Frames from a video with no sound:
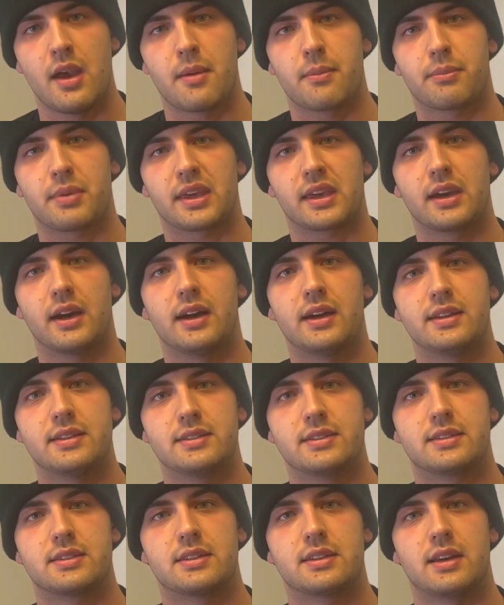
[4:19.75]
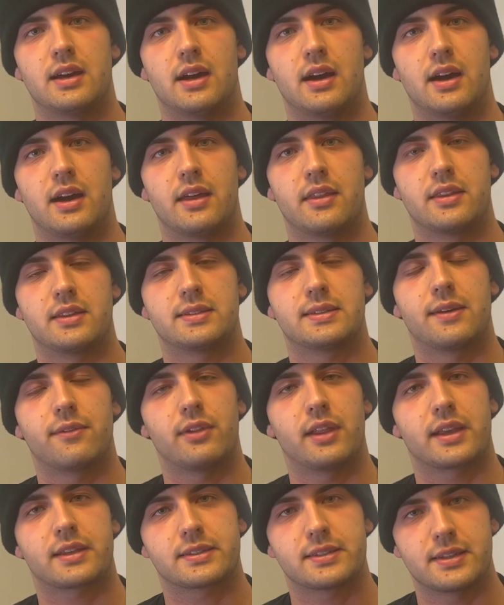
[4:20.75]
because the
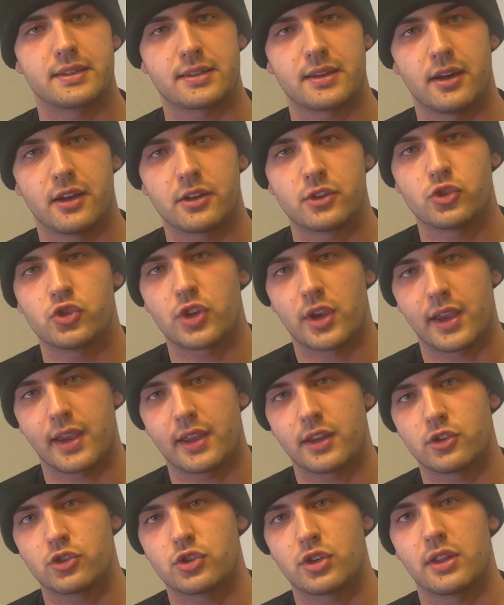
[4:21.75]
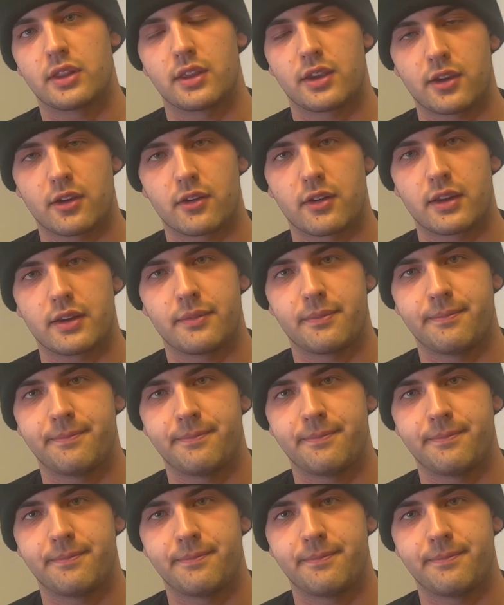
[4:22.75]
cephalexin is unchanged in the urine.